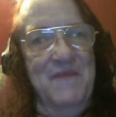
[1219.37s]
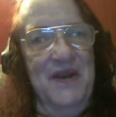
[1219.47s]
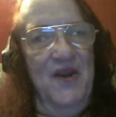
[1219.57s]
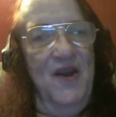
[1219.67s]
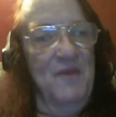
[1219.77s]

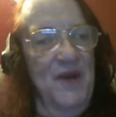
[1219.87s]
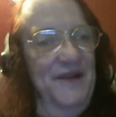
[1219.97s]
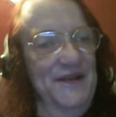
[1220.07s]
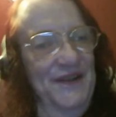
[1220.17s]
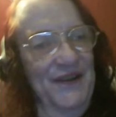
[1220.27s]

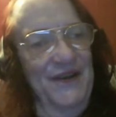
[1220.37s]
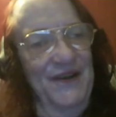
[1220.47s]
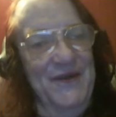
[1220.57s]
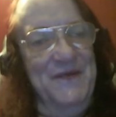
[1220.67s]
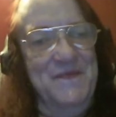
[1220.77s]
comrade,
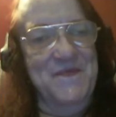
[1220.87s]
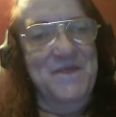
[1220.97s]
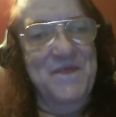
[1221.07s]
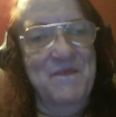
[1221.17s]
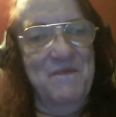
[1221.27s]

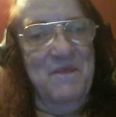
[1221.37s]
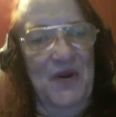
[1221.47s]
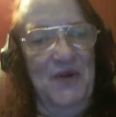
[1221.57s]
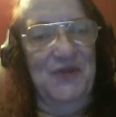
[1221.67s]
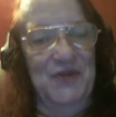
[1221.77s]

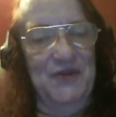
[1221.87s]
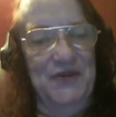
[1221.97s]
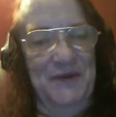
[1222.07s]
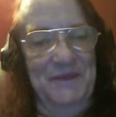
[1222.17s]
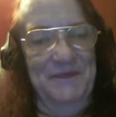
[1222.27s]
Margot
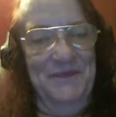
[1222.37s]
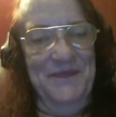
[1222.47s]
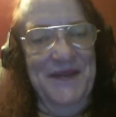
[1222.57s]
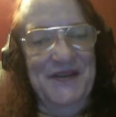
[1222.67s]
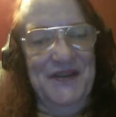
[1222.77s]
Schulter,
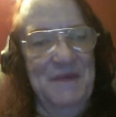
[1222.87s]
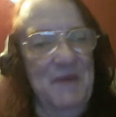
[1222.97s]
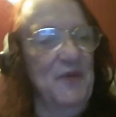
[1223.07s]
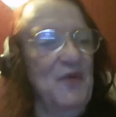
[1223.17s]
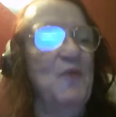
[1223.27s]
has come
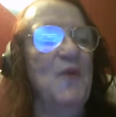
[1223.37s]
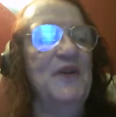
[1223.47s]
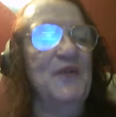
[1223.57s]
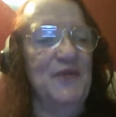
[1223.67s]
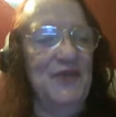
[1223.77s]
up with a
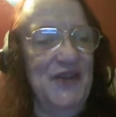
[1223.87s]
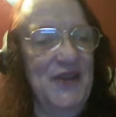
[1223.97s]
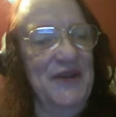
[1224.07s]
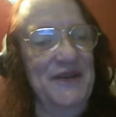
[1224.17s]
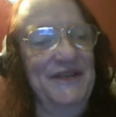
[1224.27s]
wonderful
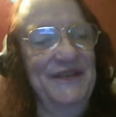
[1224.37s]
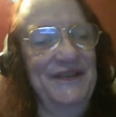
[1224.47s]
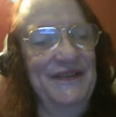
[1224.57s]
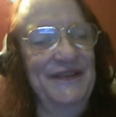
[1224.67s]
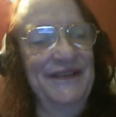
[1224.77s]
slogan.
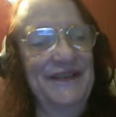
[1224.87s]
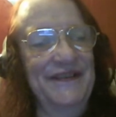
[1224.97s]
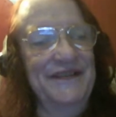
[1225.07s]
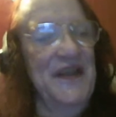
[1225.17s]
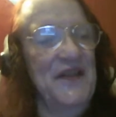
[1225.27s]

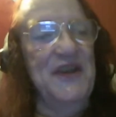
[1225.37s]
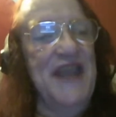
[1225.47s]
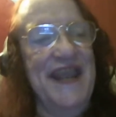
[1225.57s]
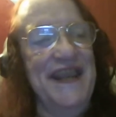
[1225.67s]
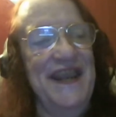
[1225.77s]
Neither
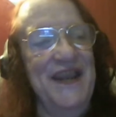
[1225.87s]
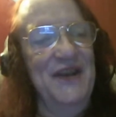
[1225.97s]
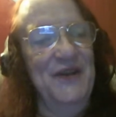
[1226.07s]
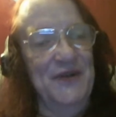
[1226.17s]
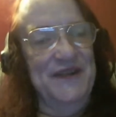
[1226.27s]

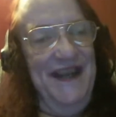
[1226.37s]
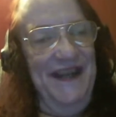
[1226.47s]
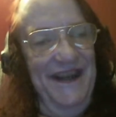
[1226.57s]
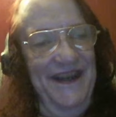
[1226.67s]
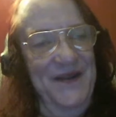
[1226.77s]
Yankee nor
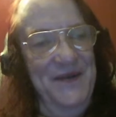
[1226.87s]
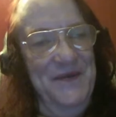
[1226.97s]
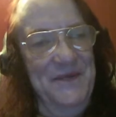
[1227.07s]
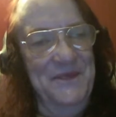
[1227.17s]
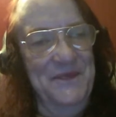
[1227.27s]
tanky.
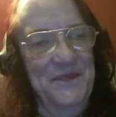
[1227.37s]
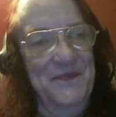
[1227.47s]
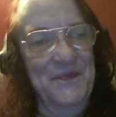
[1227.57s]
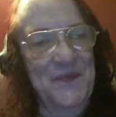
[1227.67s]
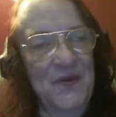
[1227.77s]

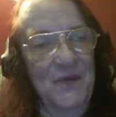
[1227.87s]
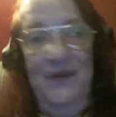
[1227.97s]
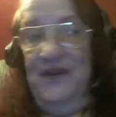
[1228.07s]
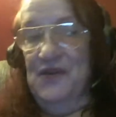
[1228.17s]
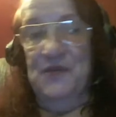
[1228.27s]

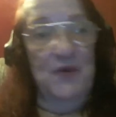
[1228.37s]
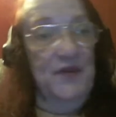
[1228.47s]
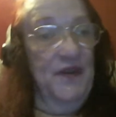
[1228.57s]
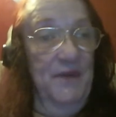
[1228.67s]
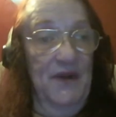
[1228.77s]
We don't
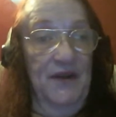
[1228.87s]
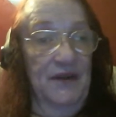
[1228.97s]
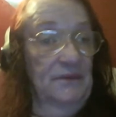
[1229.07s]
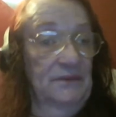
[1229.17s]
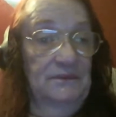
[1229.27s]
support the American